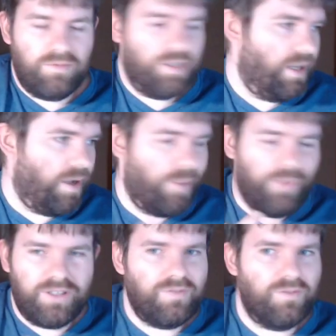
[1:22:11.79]
I'm
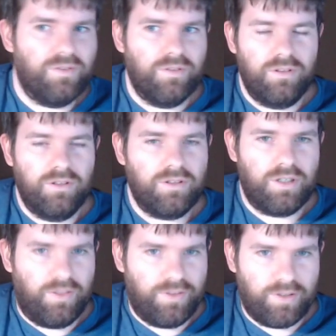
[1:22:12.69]
not even looking
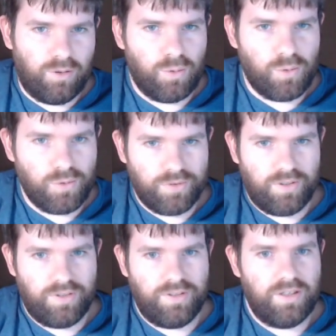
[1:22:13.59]
at the code
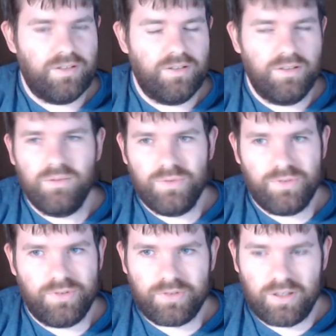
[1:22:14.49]
that they did. It was
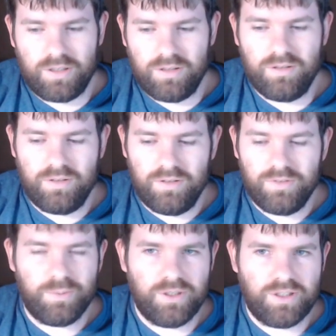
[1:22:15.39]
just kind of the
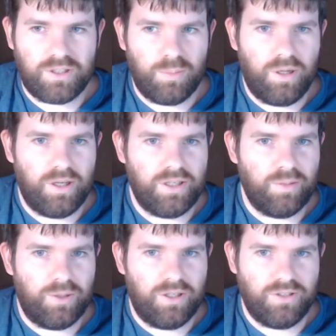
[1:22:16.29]
inspiration behind the
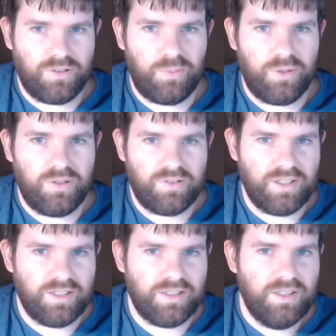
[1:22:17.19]
project, basically.